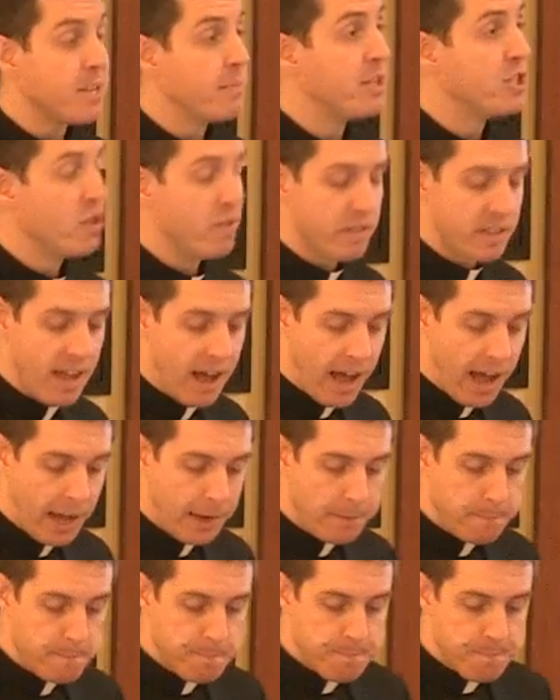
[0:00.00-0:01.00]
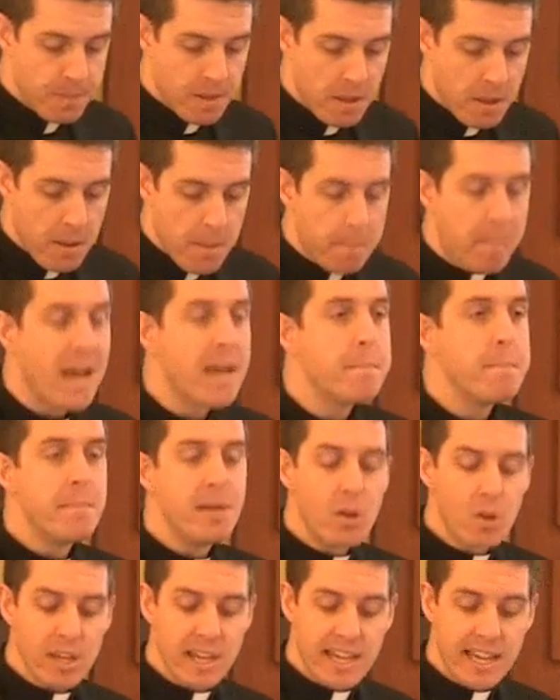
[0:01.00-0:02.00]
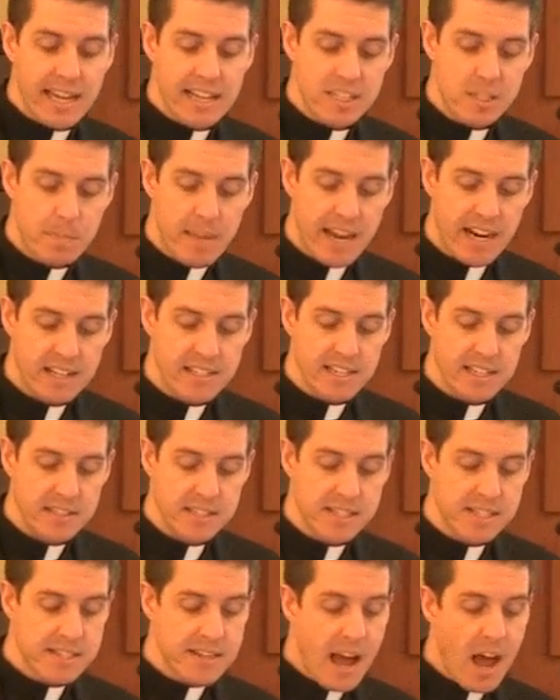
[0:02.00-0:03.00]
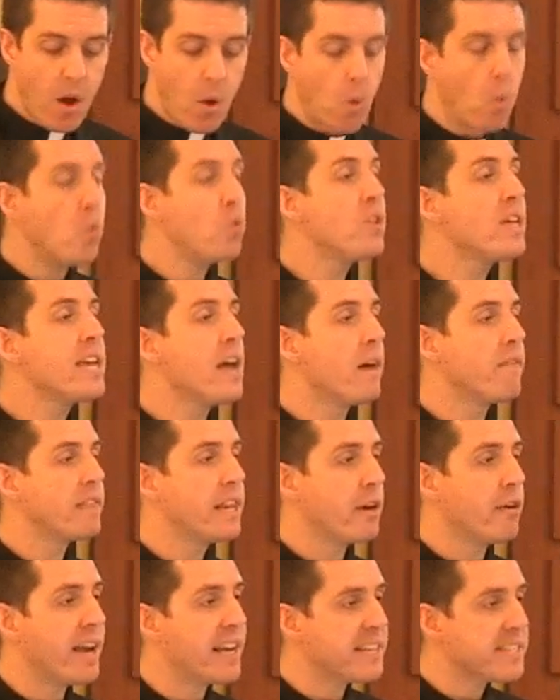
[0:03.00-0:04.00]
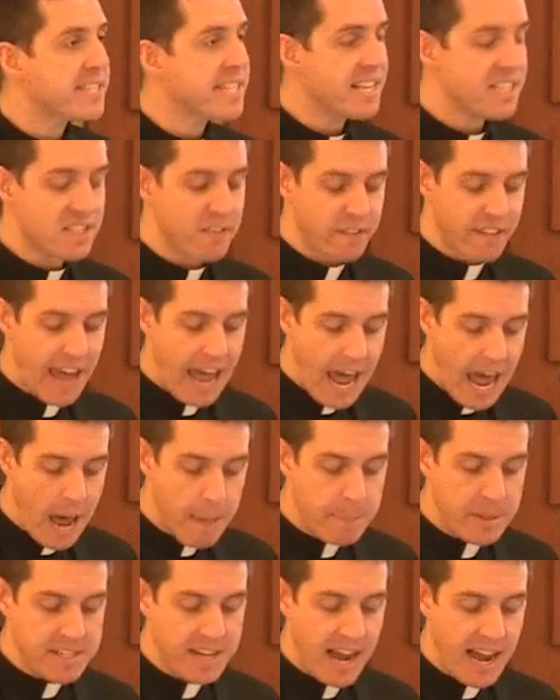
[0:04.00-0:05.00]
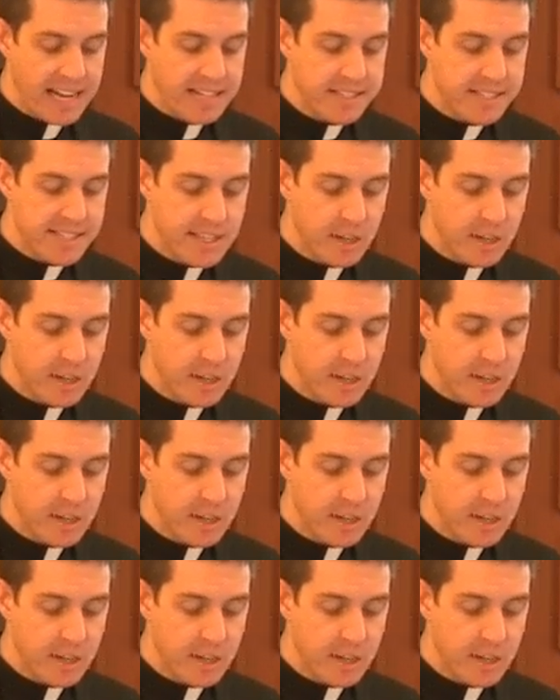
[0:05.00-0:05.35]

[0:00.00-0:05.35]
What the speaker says: image of God by milking its penitents not only of their excessive appetites,